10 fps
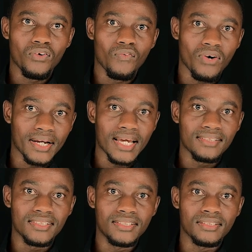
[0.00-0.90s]
of
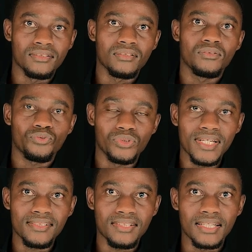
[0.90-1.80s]
organization,
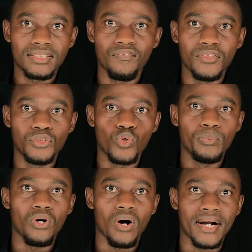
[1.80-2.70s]
today's lecture video will
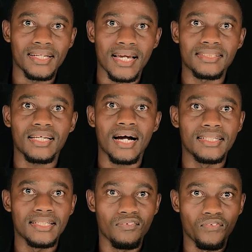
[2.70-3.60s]
be organized
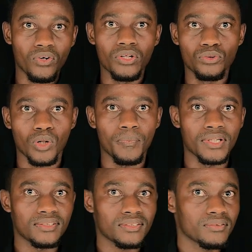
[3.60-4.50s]
under the following
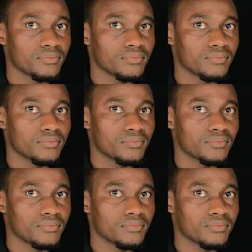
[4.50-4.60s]
topics.